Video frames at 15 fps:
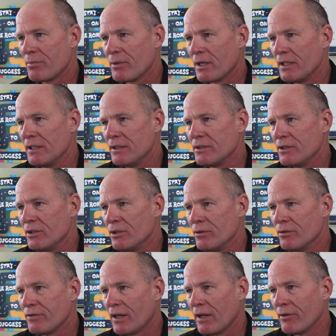but I need to do a
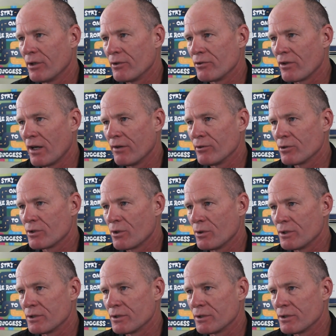5-hour driver's course